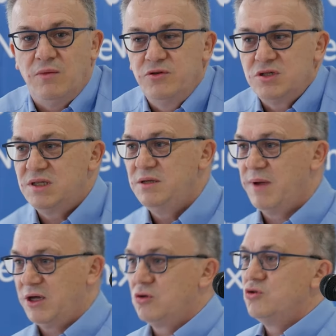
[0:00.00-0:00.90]
obviously,
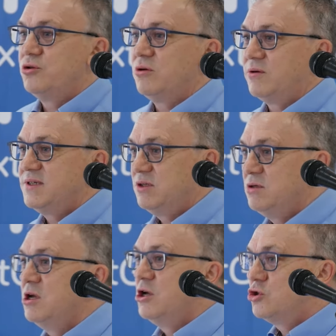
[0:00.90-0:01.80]
by cultural
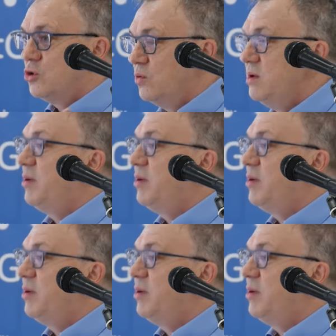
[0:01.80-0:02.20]
reason. So we